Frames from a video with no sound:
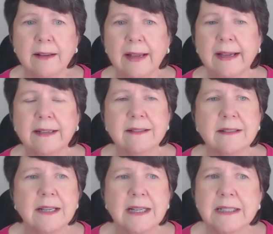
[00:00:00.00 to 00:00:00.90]
And
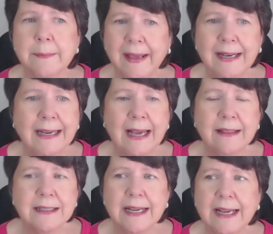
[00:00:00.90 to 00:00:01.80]
depending on
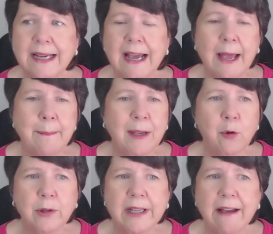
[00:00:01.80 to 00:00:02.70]
the day, I may
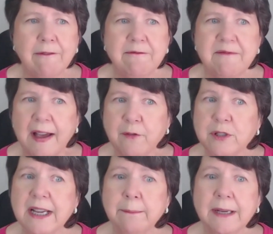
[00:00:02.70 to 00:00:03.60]
only have 5 or
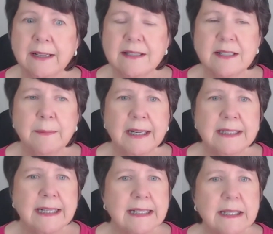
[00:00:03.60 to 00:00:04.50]
10 minutes to meditate.